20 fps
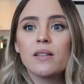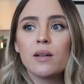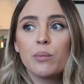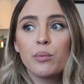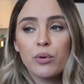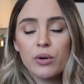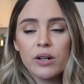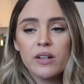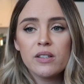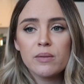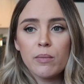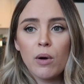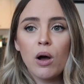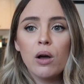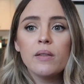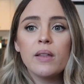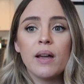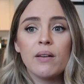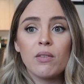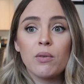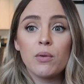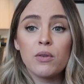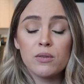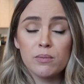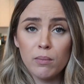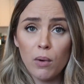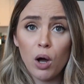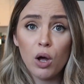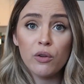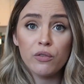They're pretty small. They have a
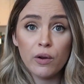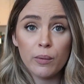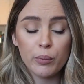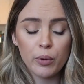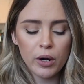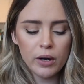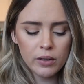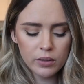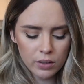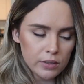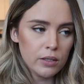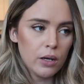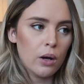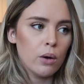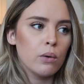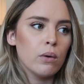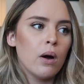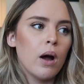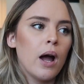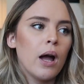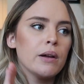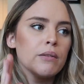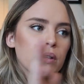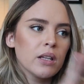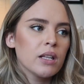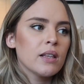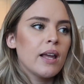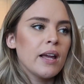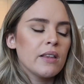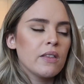small footprint. So I
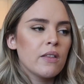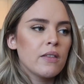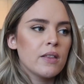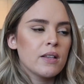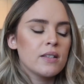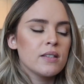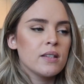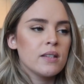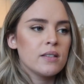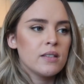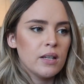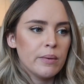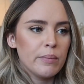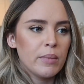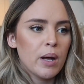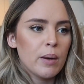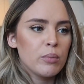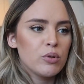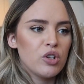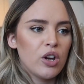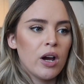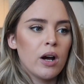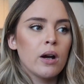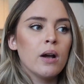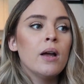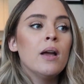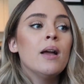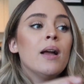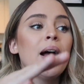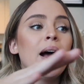really like that this sit me up
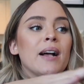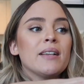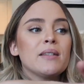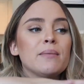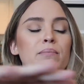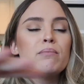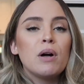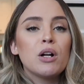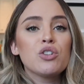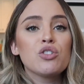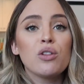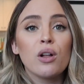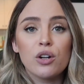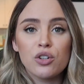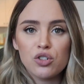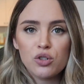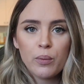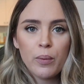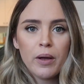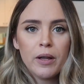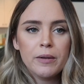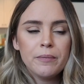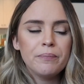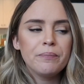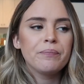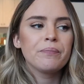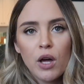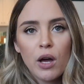chair has a much larger one.